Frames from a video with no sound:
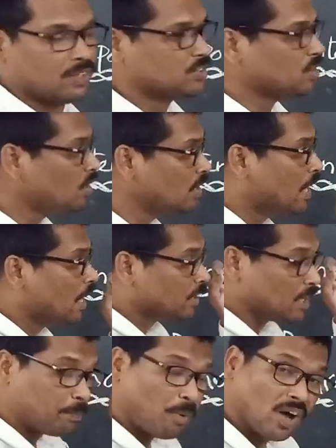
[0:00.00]
So
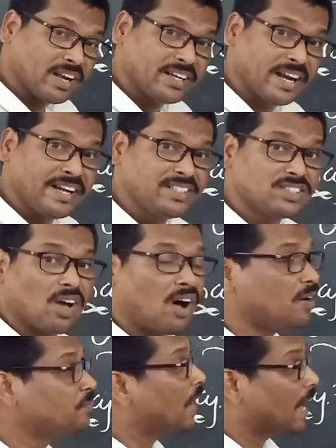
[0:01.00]
the pollen grains
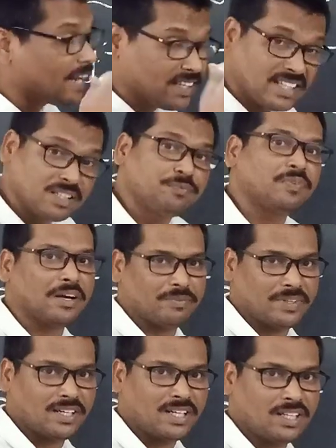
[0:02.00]
of another
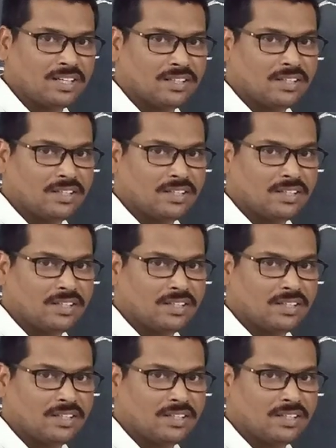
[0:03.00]
flower,